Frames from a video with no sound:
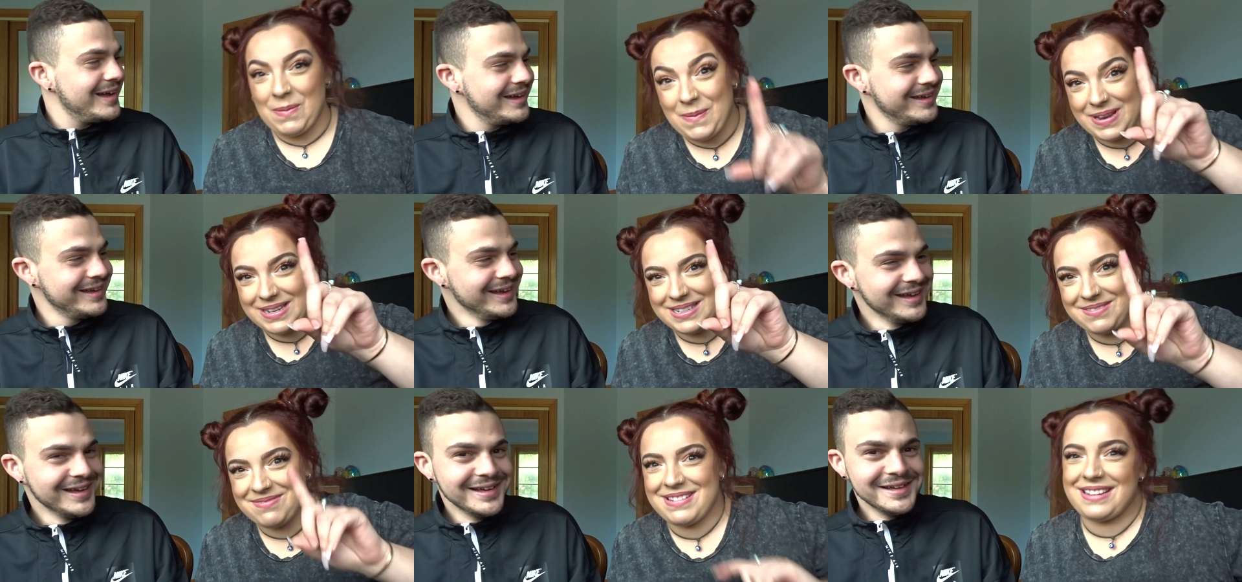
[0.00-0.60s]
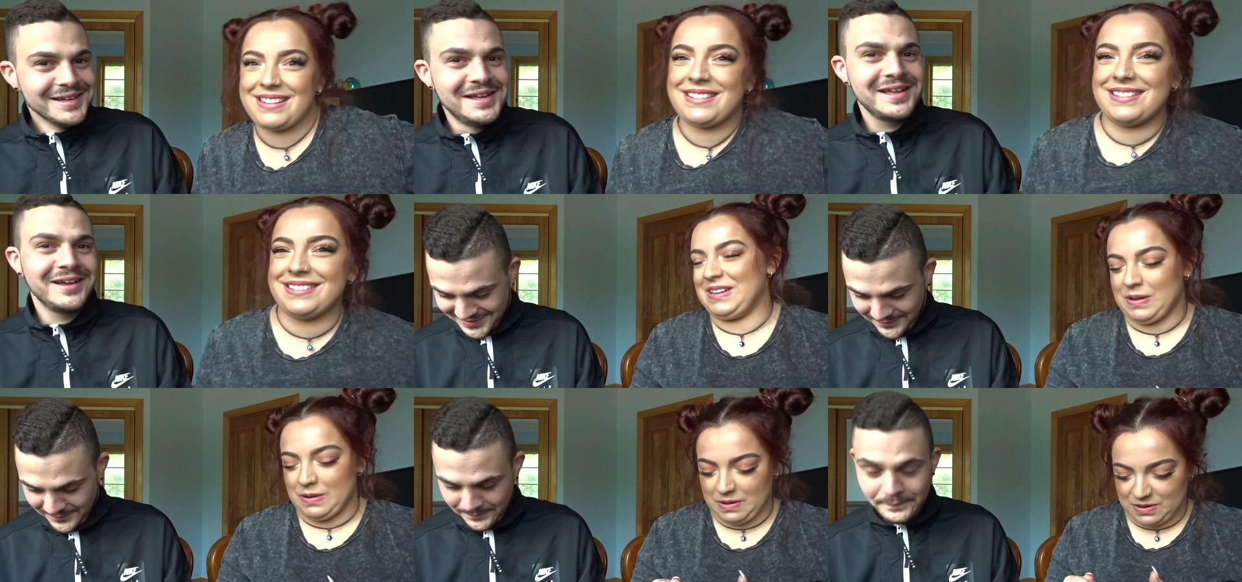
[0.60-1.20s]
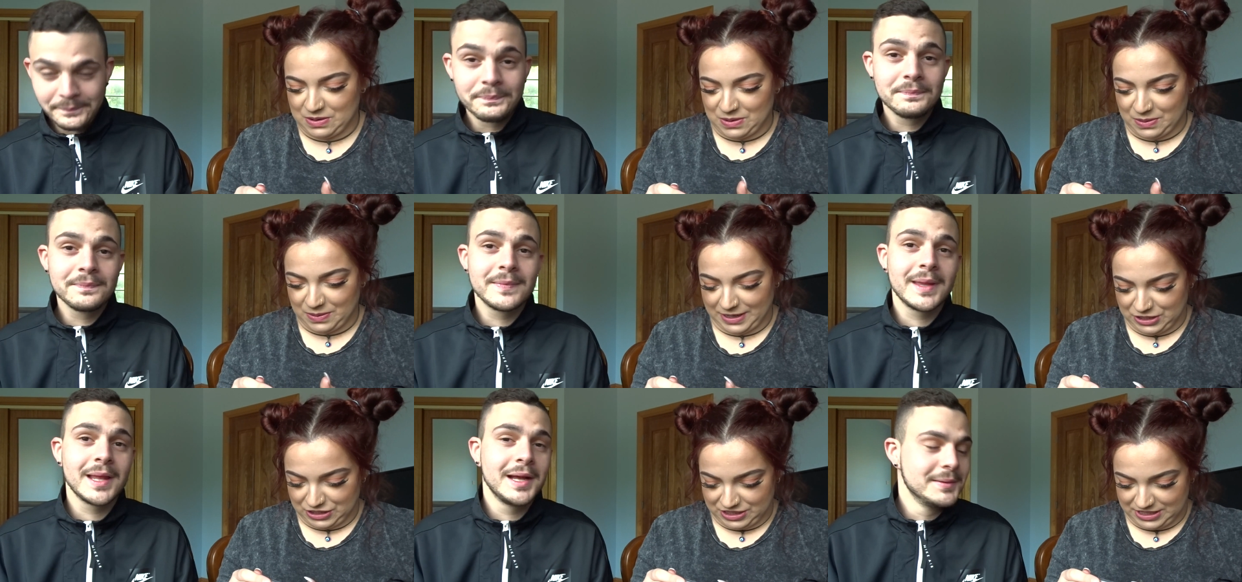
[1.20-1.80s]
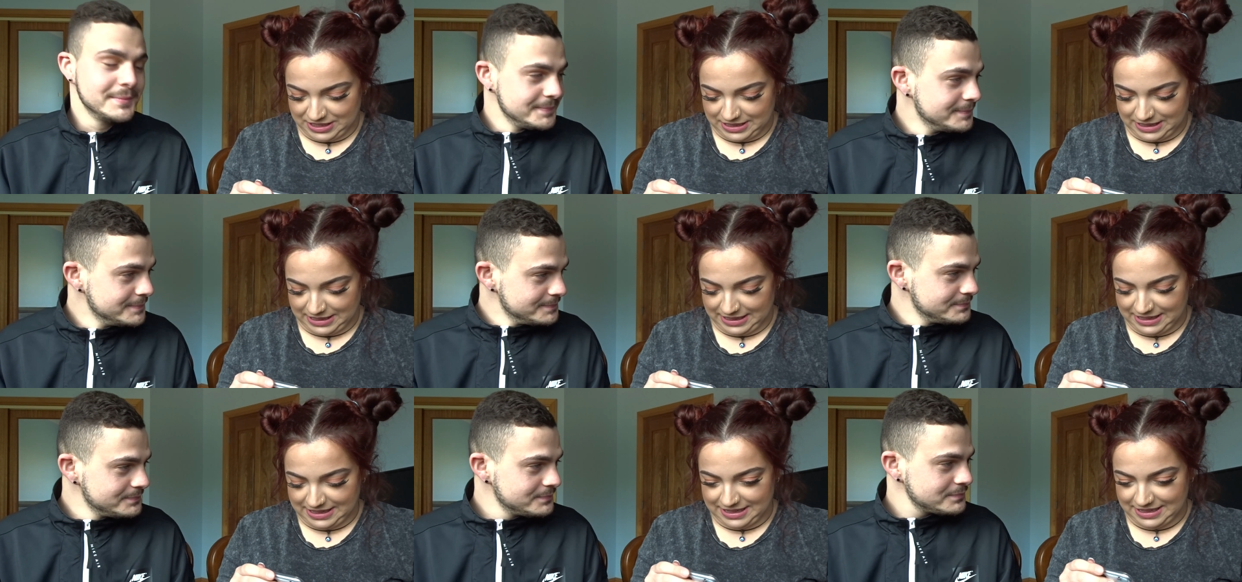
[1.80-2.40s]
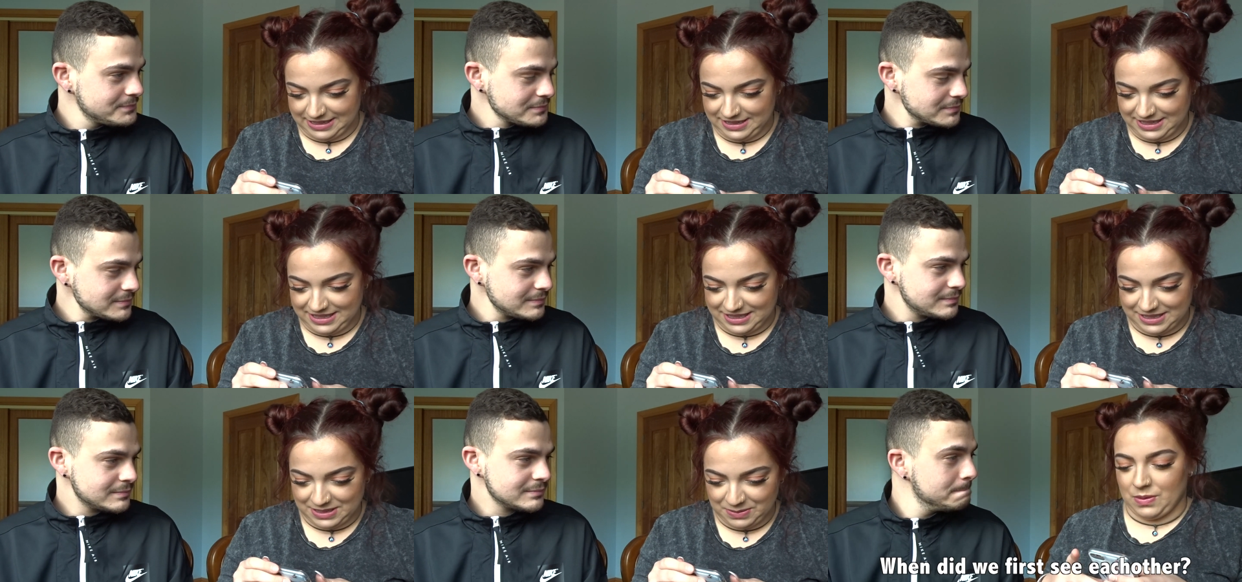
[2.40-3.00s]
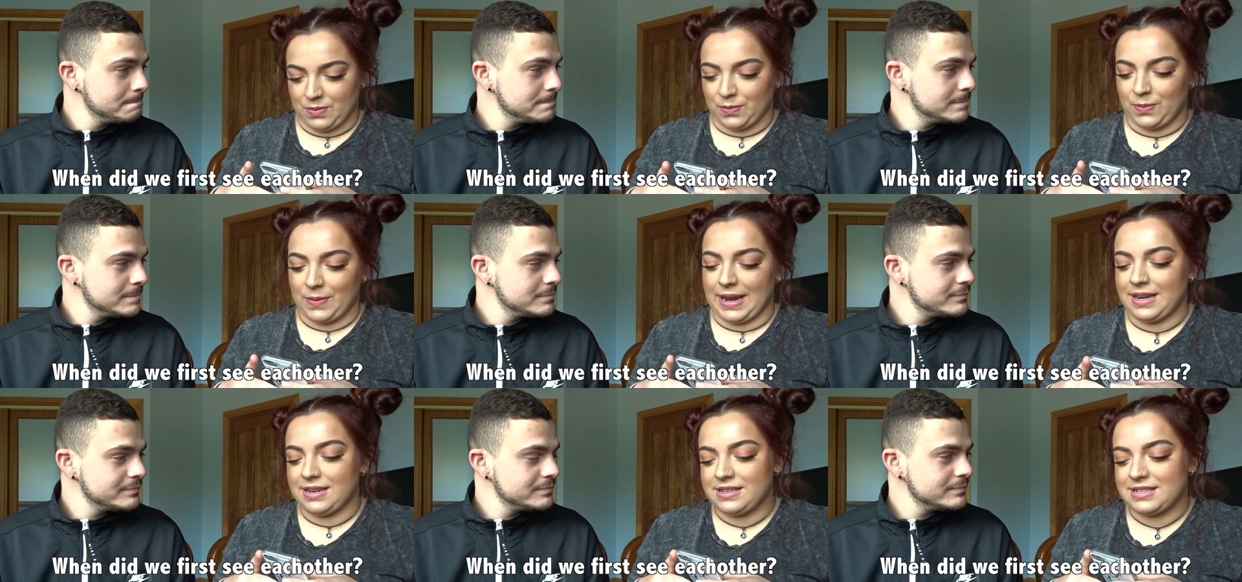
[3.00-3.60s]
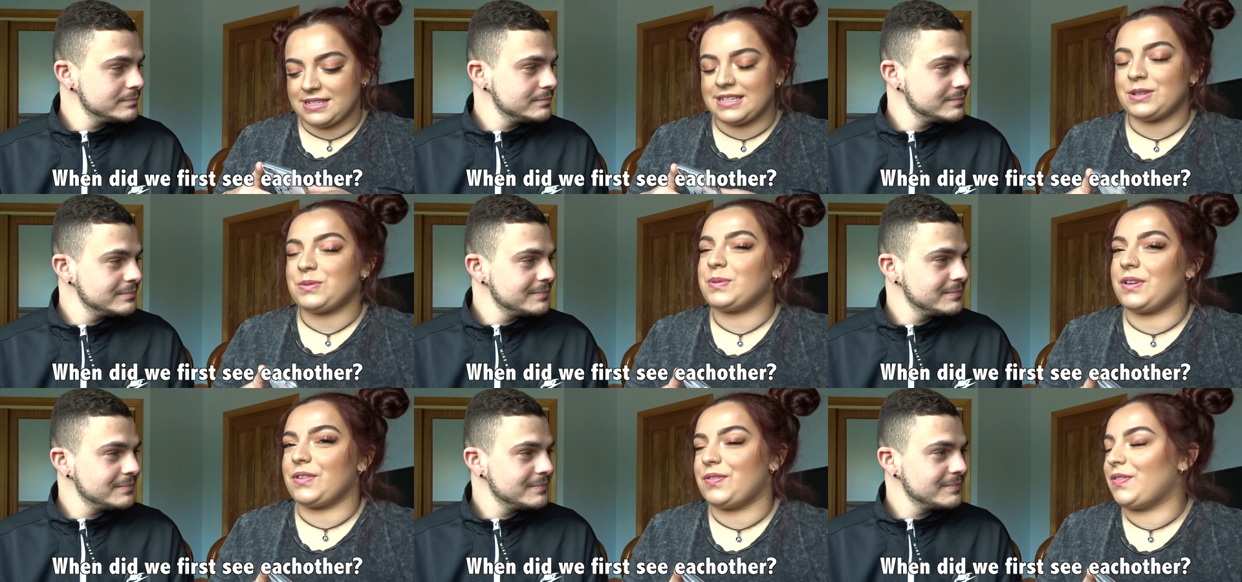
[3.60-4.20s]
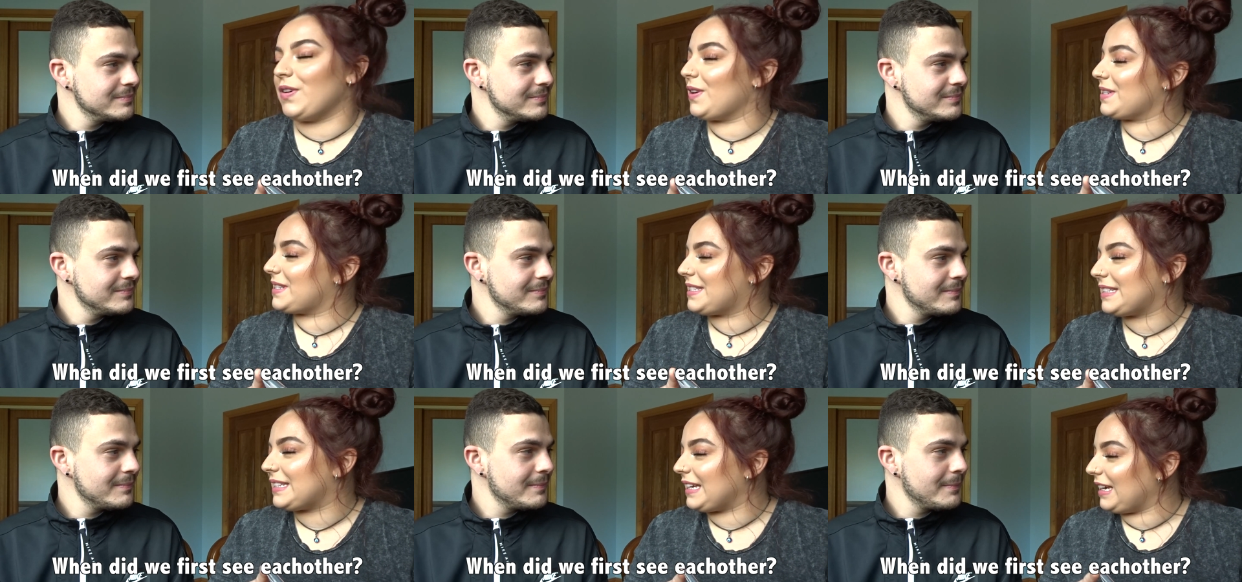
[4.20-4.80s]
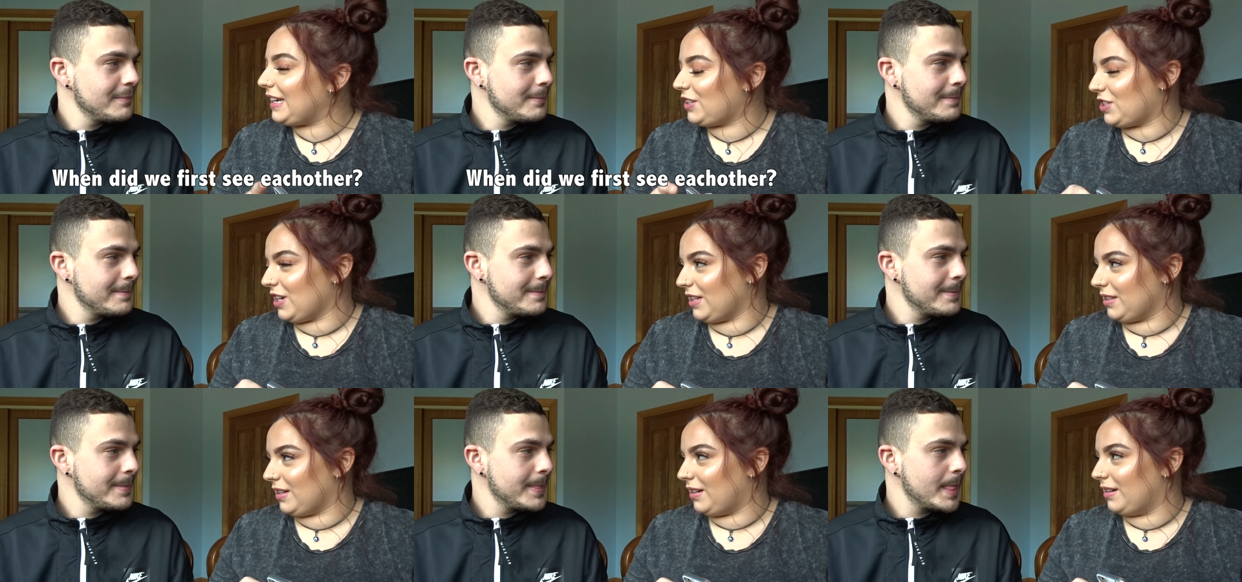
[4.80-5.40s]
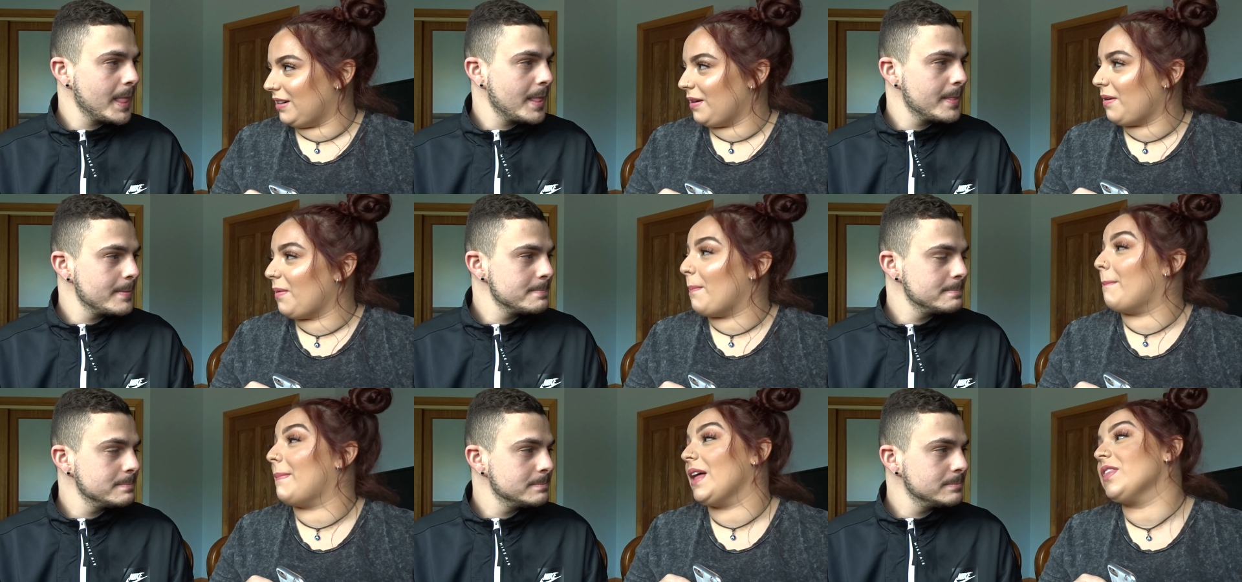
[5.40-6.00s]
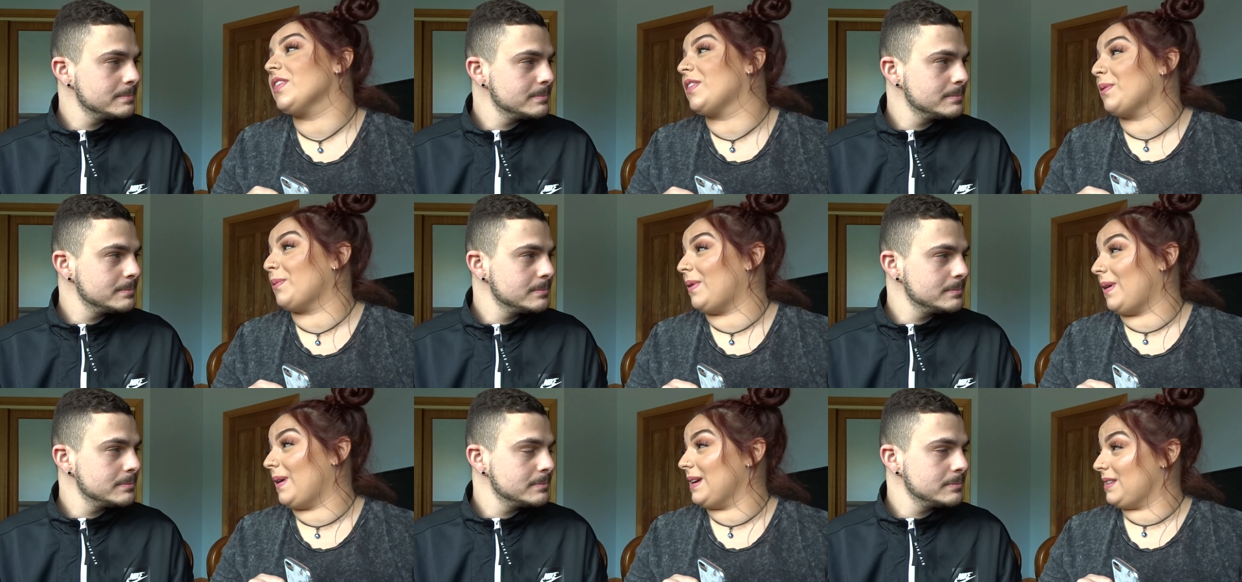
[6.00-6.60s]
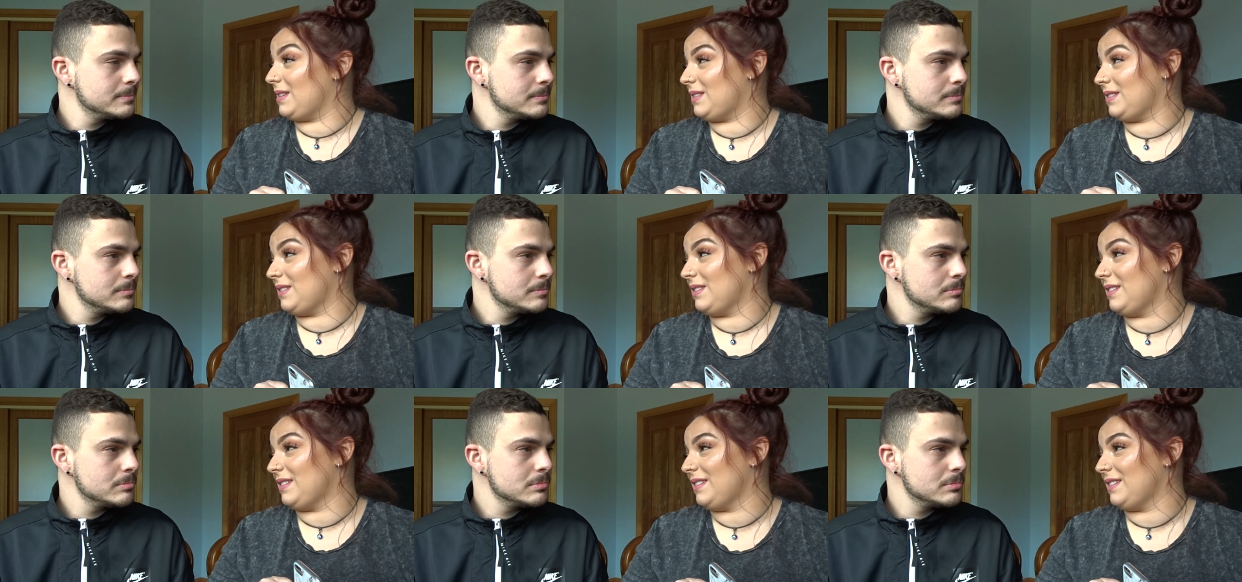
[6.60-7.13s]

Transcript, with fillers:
Speaker 1: One to me. Your question is, when did we first see each other, month-wise?